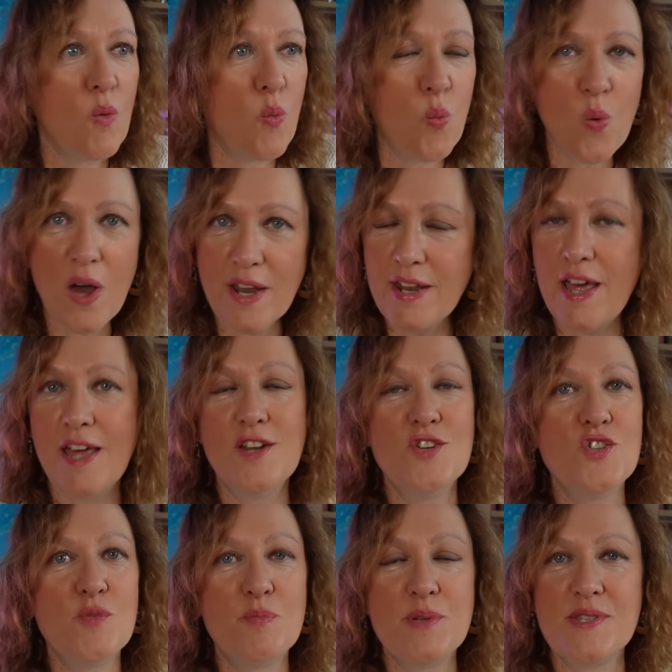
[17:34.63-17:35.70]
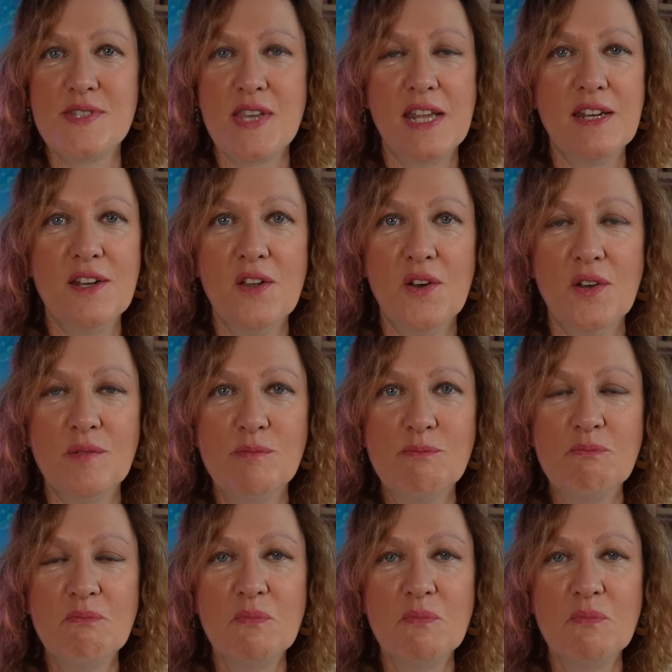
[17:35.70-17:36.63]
100% not.